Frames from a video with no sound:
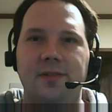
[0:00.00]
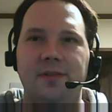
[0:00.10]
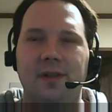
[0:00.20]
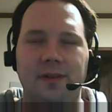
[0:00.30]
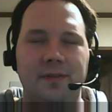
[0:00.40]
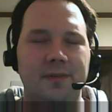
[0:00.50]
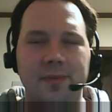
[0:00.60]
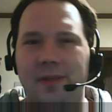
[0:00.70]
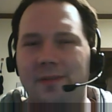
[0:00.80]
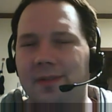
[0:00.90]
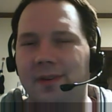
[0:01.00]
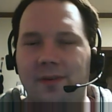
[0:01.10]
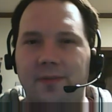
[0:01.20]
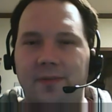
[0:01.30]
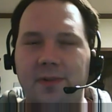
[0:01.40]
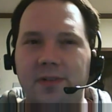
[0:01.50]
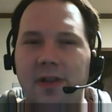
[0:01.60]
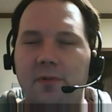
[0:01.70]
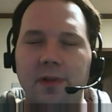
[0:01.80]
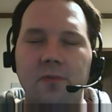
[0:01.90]
In this, you know,
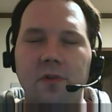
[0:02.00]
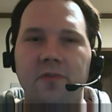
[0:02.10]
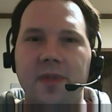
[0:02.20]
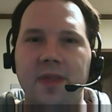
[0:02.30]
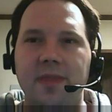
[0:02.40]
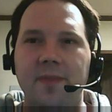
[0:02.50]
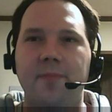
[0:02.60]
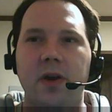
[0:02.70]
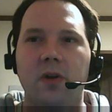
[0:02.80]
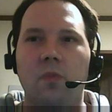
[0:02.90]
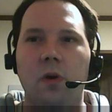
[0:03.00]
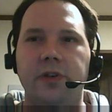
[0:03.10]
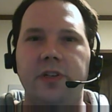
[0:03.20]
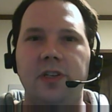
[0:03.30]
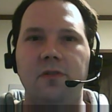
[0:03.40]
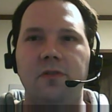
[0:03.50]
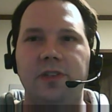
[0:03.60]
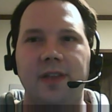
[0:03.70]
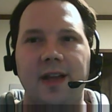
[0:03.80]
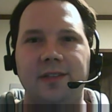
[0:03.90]
because that really would have been the better word to
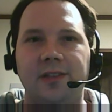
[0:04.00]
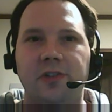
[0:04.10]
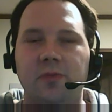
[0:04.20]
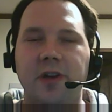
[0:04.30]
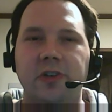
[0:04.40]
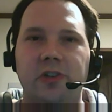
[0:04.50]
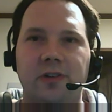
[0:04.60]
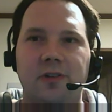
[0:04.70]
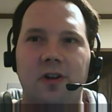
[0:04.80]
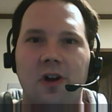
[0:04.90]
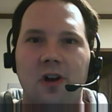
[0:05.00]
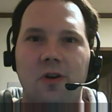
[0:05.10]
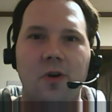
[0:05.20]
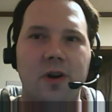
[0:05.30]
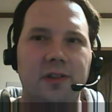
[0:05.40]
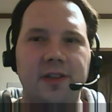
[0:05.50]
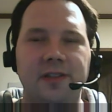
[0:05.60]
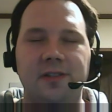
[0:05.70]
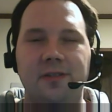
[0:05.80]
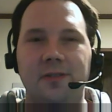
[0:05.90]
use in that situation, or
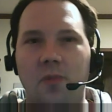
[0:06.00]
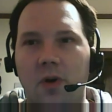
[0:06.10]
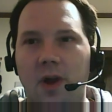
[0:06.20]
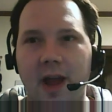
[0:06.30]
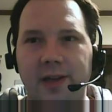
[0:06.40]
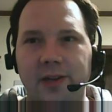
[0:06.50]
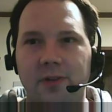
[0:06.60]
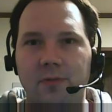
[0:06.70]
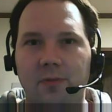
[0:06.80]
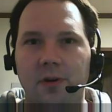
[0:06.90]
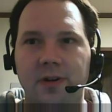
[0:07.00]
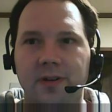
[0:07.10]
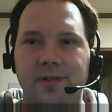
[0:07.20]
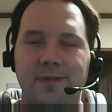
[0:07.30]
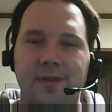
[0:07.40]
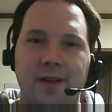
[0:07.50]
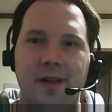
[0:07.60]
at least the more accurate word.